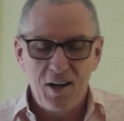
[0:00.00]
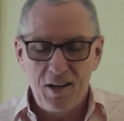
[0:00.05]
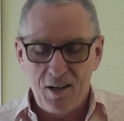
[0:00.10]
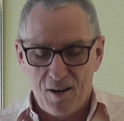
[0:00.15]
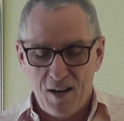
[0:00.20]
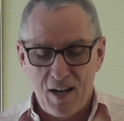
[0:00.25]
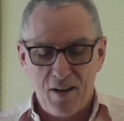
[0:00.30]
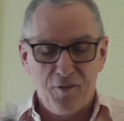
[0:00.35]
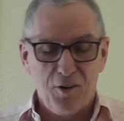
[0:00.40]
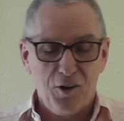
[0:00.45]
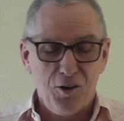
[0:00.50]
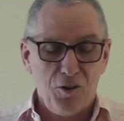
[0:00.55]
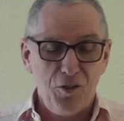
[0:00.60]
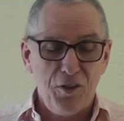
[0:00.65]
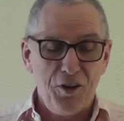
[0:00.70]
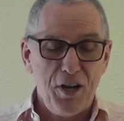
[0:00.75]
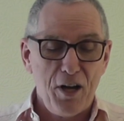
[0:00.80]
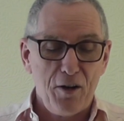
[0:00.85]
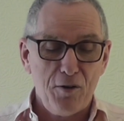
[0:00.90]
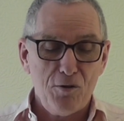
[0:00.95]
I haven't got the
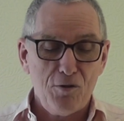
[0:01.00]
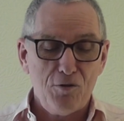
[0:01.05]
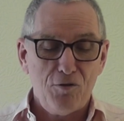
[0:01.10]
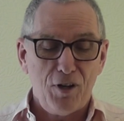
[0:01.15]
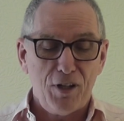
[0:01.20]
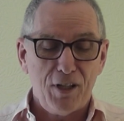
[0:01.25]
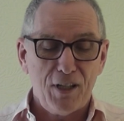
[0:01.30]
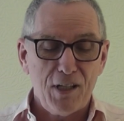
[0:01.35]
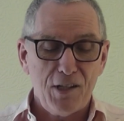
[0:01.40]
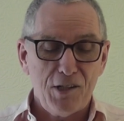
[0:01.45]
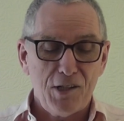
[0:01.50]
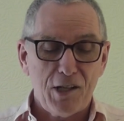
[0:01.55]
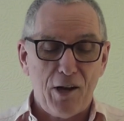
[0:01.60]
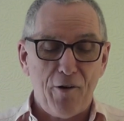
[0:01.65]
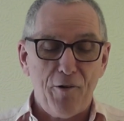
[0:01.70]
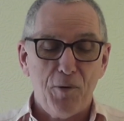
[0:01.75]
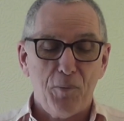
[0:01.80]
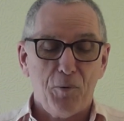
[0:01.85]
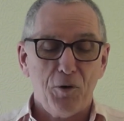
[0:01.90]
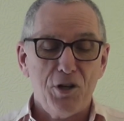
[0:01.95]
nose ready.
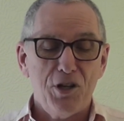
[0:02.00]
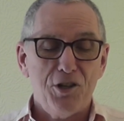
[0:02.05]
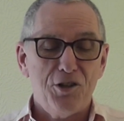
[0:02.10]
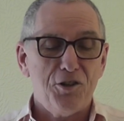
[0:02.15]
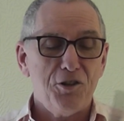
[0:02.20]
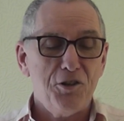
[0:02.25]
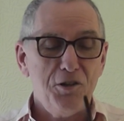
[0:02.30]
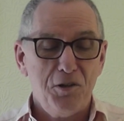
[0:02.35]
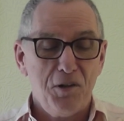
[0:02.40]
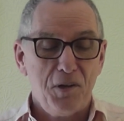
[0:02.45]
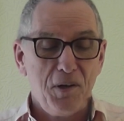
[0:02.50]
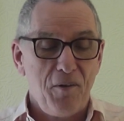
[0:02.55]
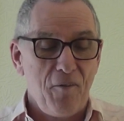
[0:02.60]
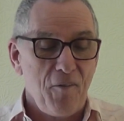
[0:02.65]
So what you do